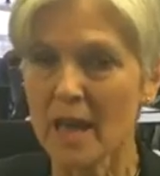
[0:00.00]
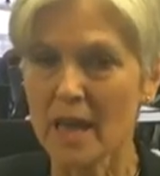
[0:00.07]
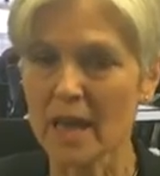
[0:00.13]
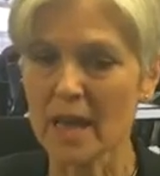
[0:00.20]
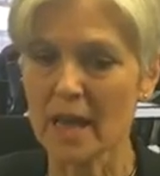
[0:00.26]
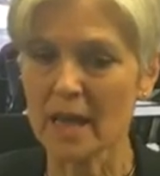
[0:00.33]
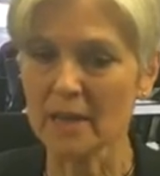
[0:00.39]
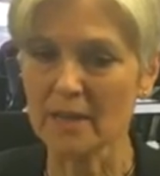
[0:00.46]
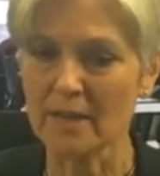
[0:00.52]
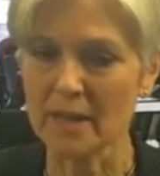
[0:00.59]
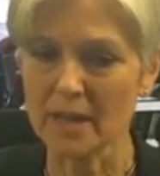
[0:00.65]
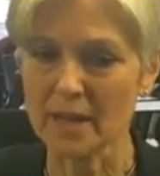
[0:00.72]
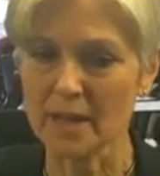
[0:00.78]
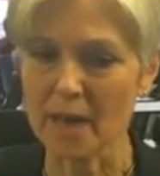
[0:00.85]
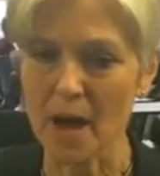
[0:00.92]
and
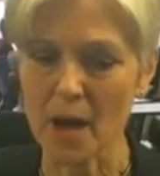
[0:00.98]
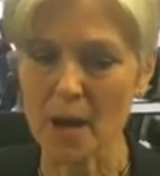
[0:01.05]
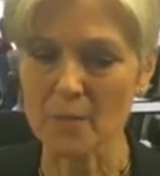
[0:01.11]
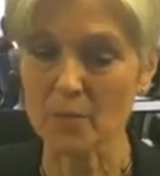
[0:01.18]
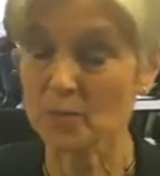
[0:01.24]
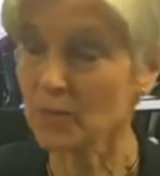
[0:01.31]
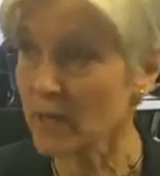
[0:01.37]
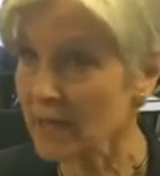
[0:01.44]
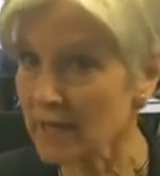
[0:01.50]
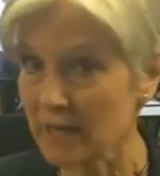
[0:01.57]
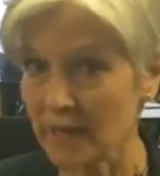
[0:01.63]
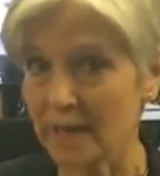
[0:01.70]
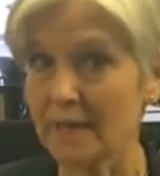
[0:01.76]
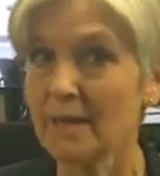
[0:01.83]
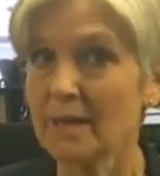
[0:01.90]
the
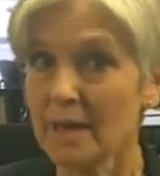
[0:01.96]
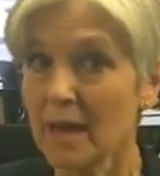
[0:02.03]
rigging